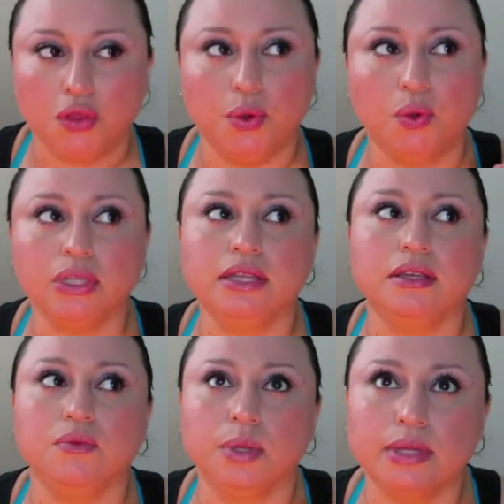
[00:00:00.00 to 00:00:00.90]
The only
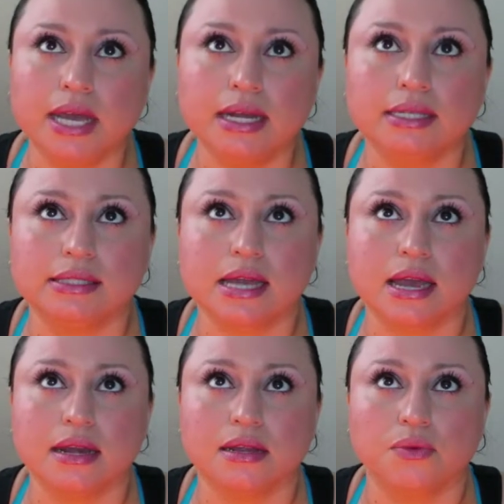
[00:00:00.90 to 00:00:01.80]
thing with that is
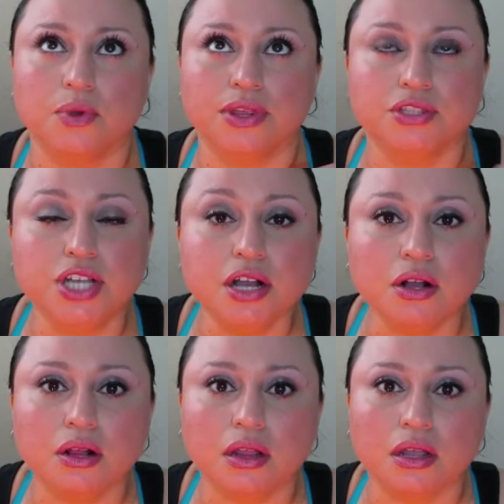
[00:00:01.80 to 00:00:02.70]
that with
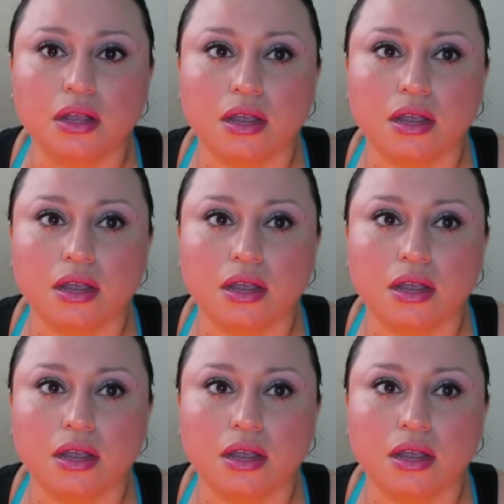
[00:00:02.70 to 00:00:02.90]
gel,